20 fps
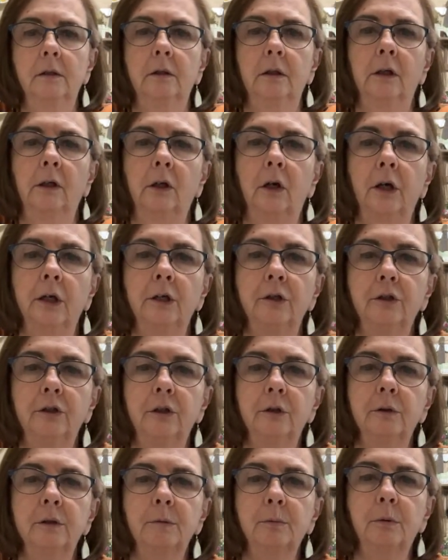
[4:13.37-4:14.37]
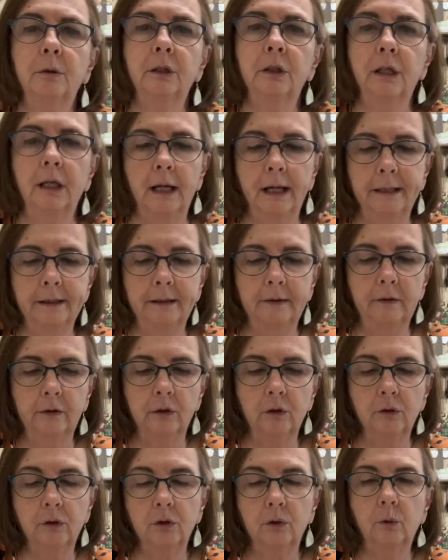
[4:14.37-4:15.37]
And all you do is put it on a
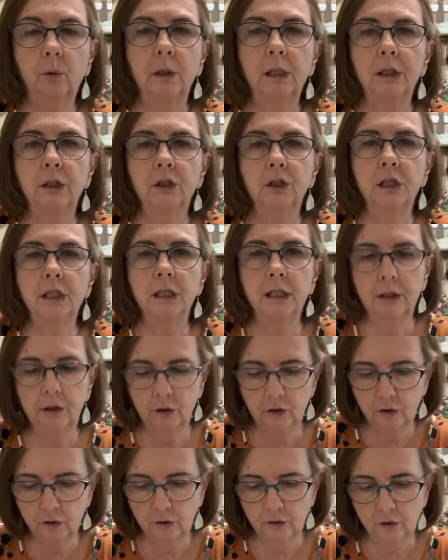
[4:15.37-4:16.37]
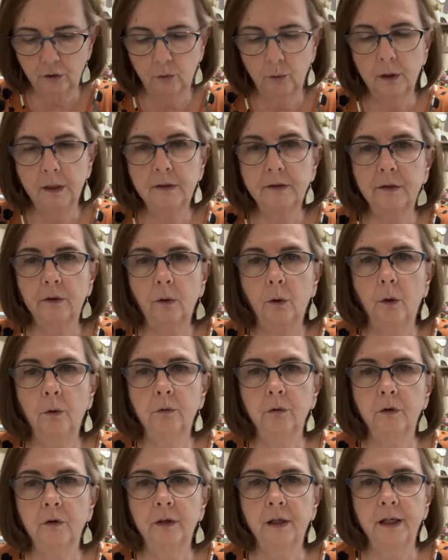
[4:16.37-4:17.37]
little squeegee and you're going to squeeze it
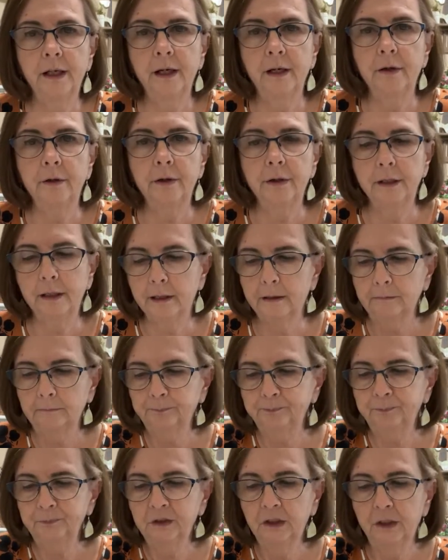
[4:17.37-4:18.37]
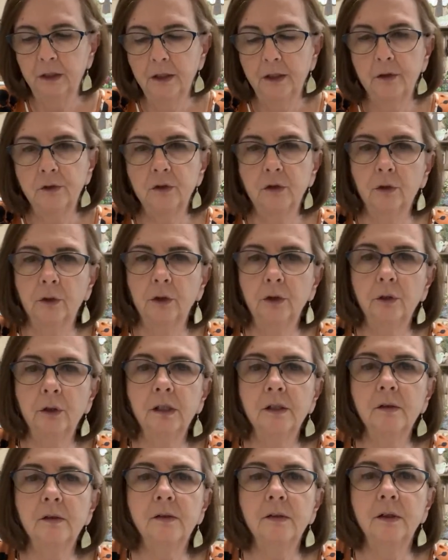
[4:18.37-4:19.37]
over the area. So you
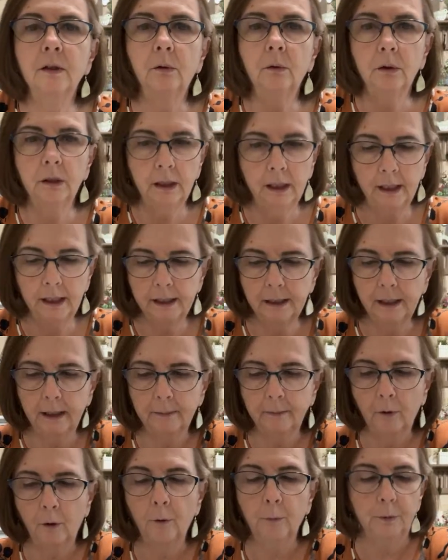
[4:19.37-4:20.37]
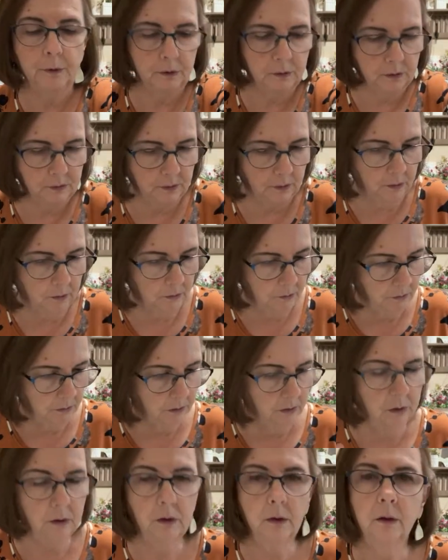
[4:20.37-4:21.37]
can see okay, I'm hoping so.
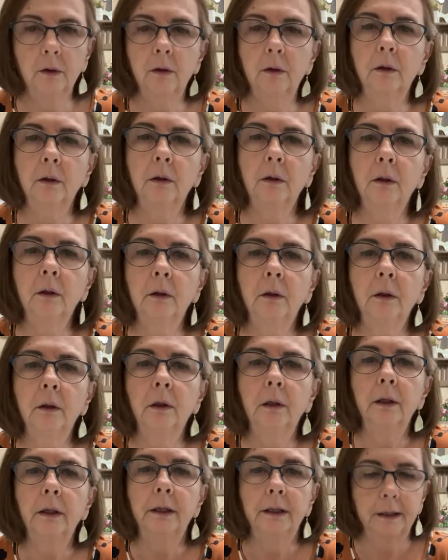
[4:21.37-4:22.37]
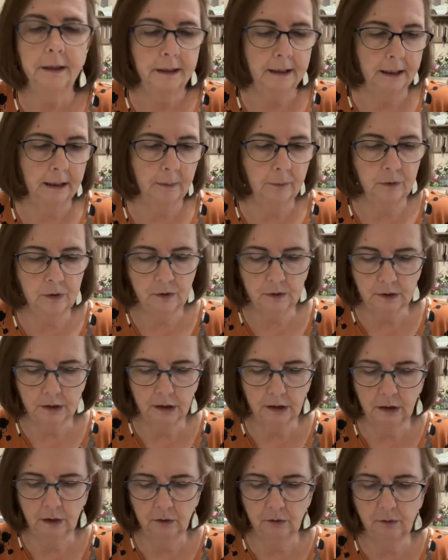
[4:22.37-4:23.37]
And I'm just
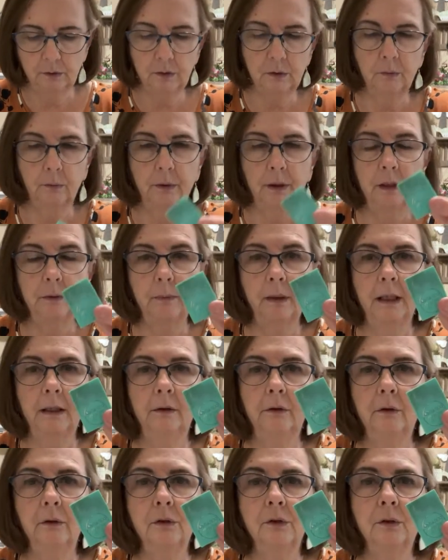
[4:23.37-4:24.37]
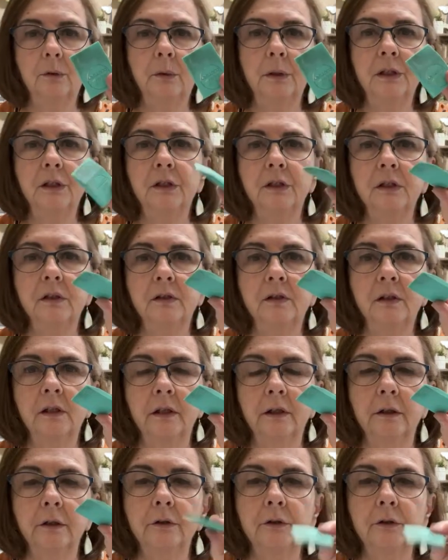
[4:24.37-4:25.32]
going to use one of my little squeegees here.